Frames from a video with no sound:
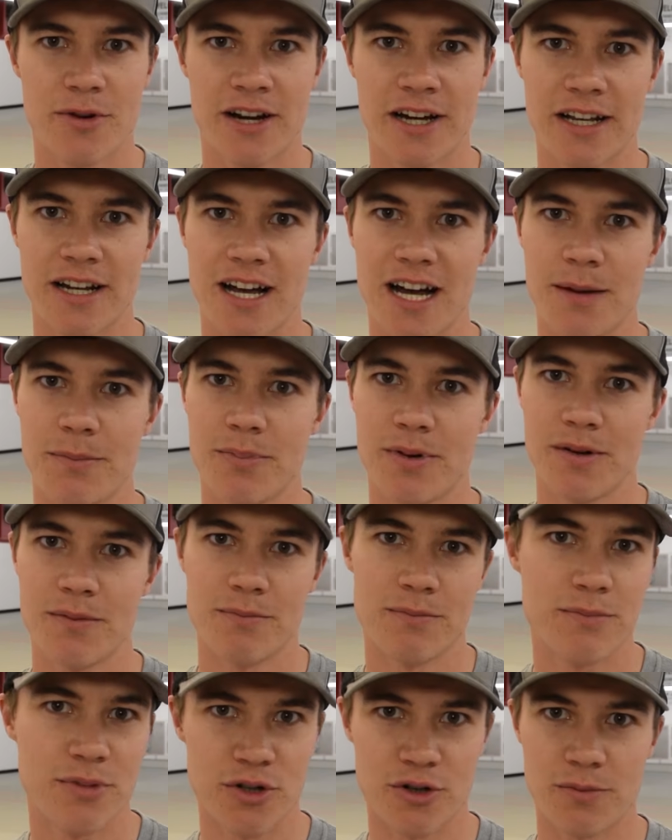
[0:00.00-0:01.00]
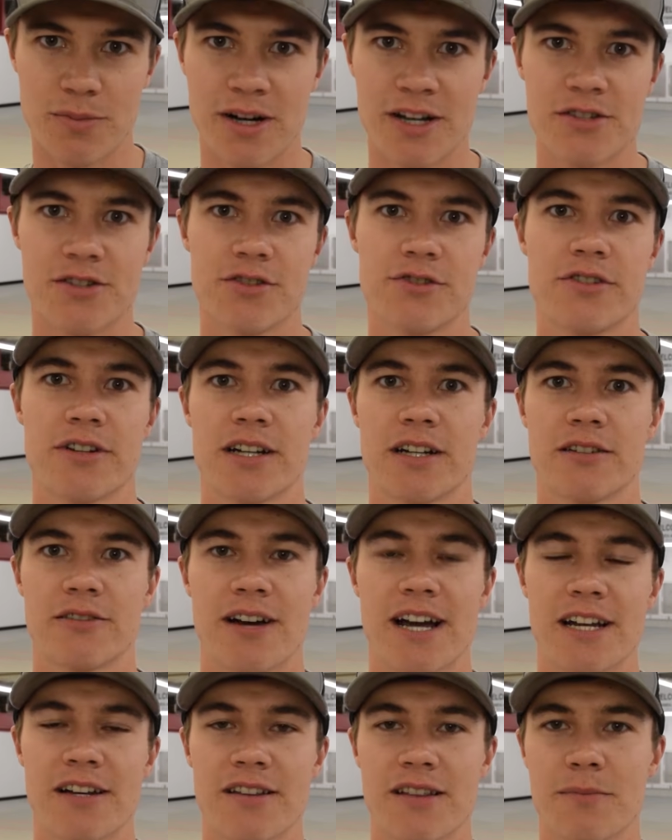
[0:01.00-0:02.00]
bring it up and boom, punch the trigger
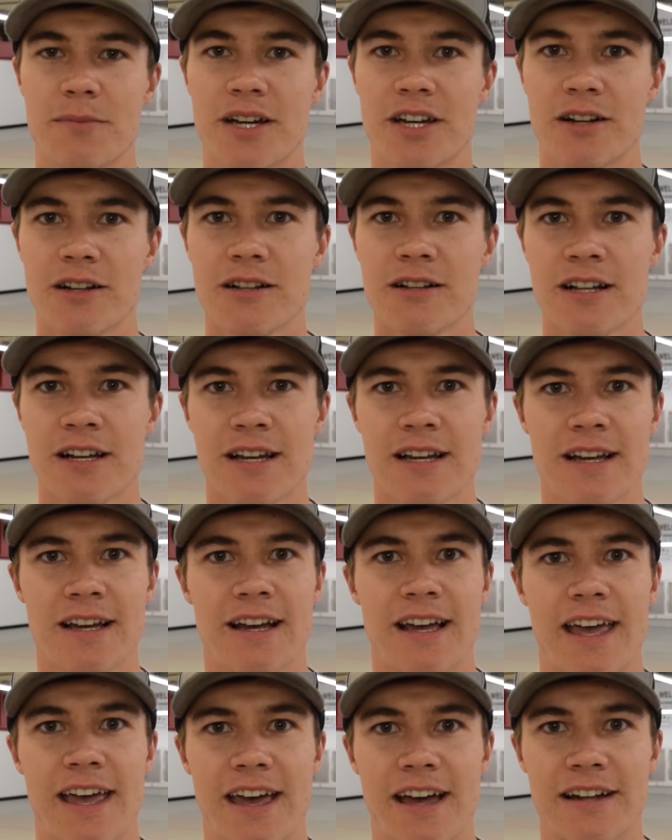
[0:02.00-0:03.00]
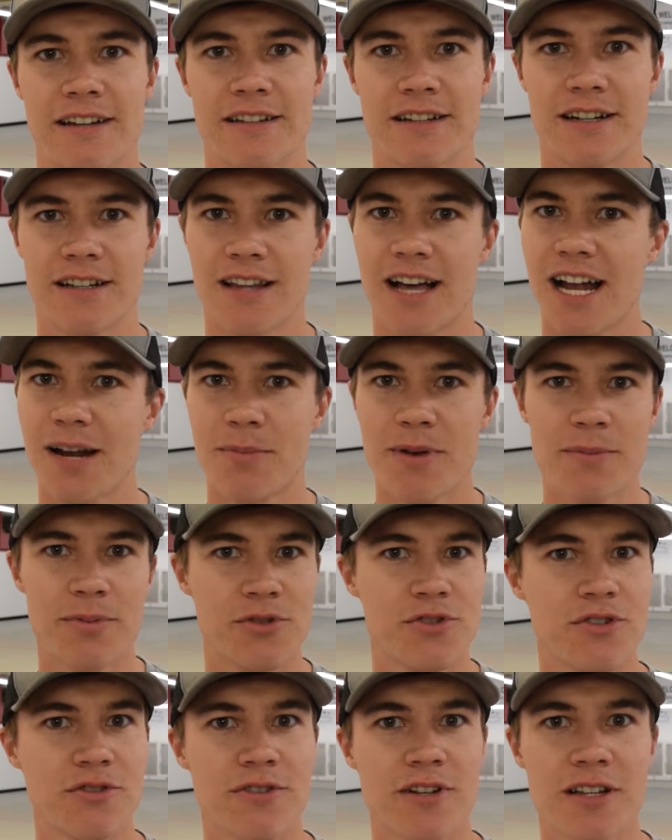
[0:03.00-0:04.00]
right into the middle. And a lot of
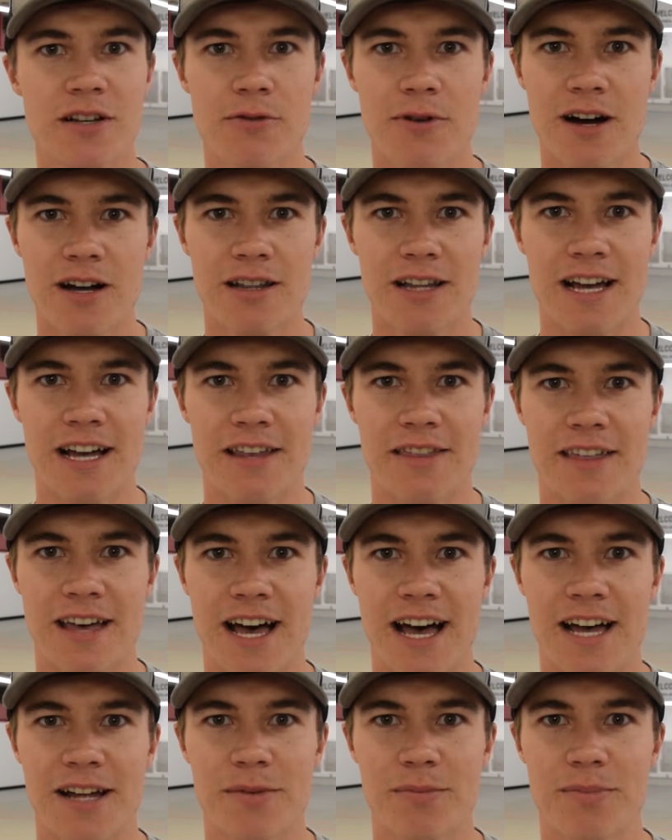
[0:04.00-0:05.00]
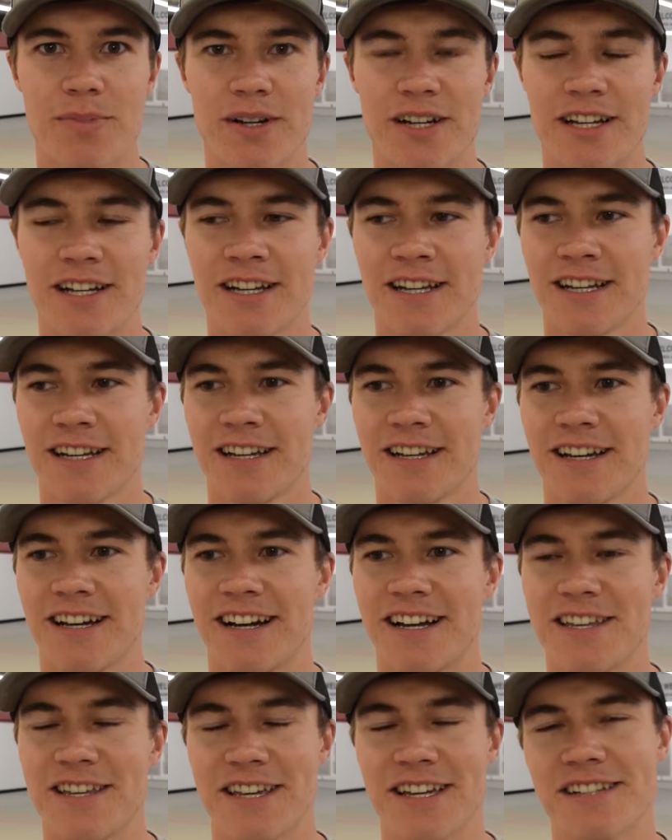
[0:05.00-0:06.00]
people shoot really well like that, but
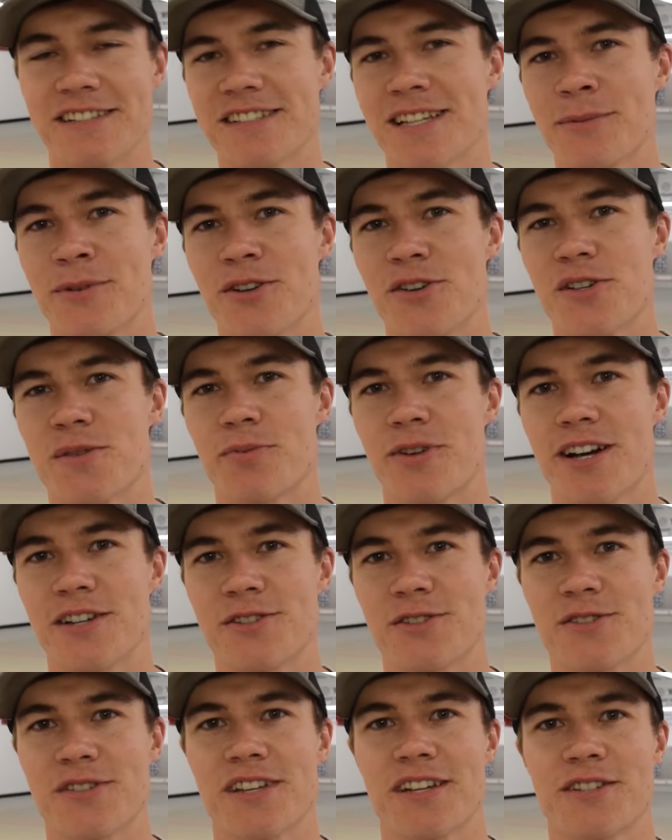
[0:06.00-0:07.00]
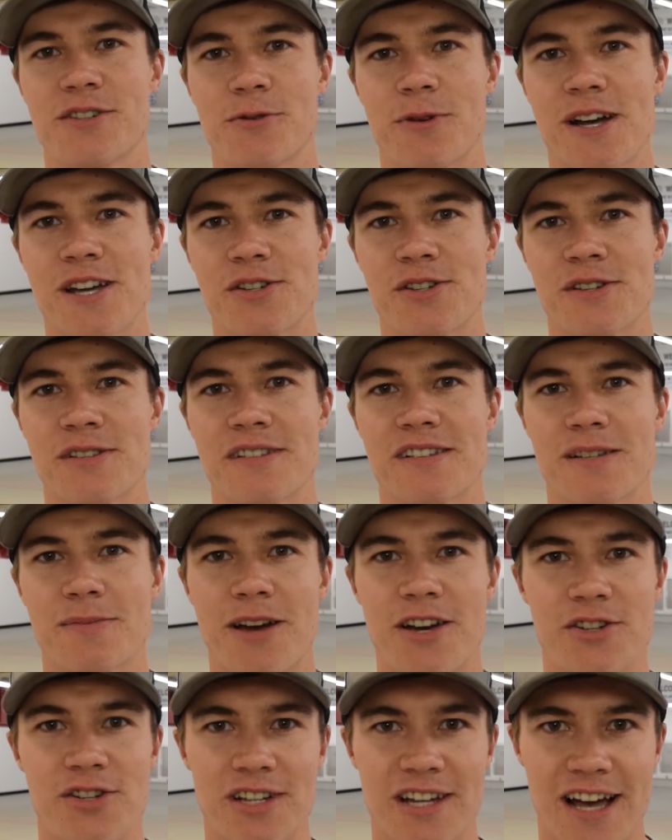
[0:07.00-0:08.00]
you get in some of those pressured situations,
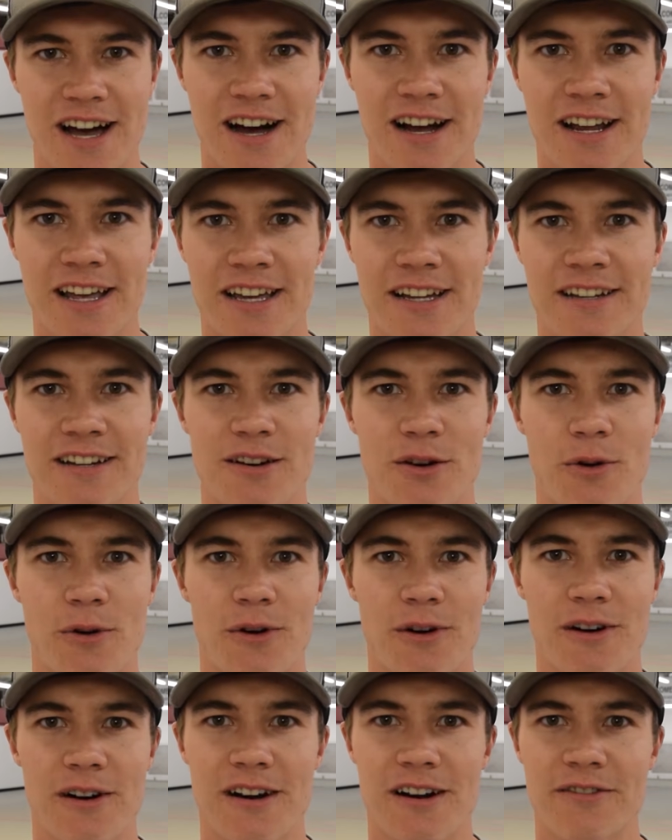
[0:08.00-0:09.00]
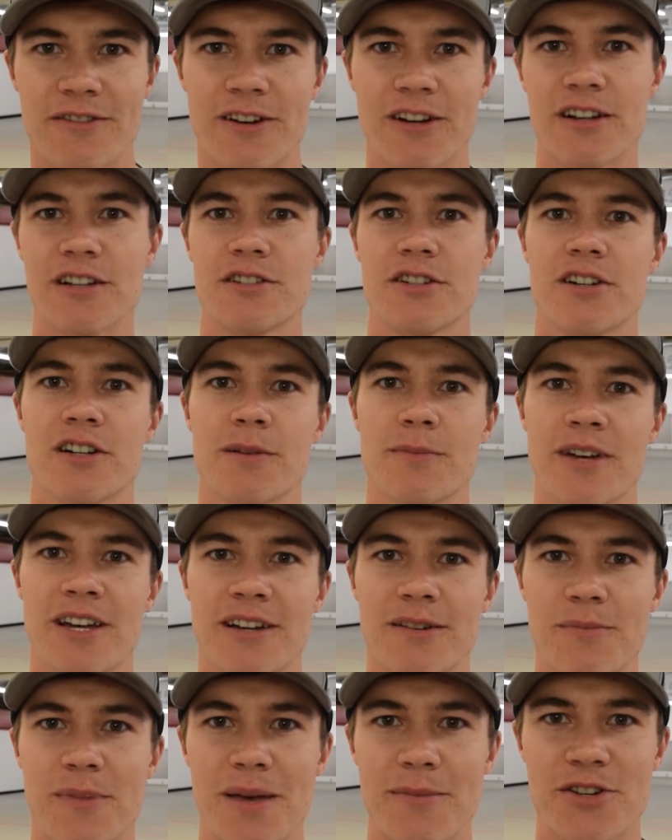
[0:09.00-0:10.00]
especially hunting, or if you're in a
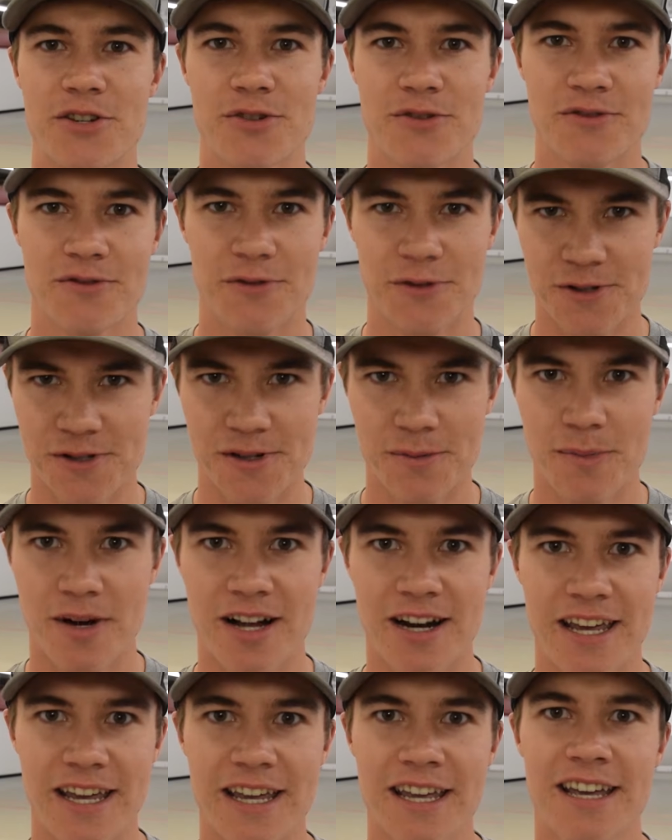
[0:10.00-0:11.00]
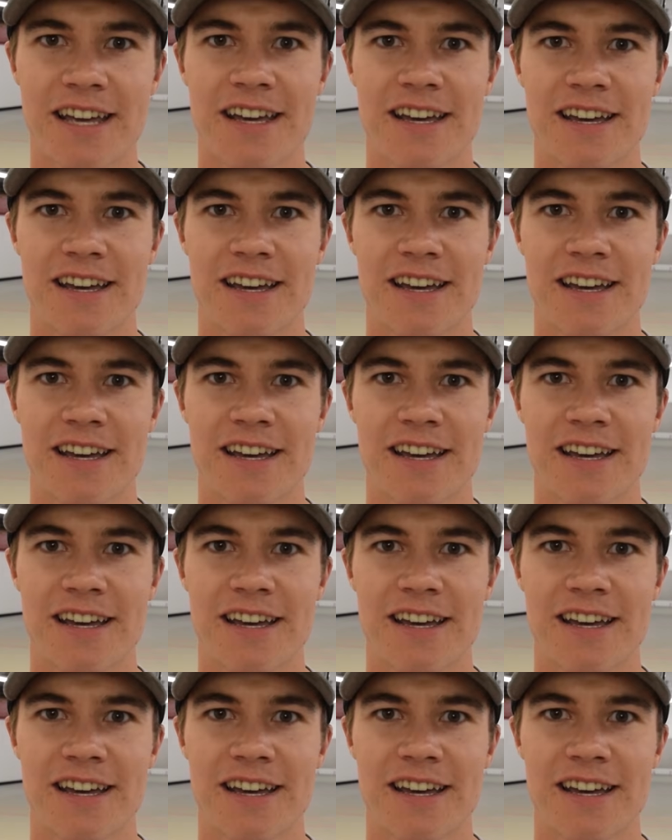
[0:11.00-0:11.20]
tournament, maybe shooting for some money,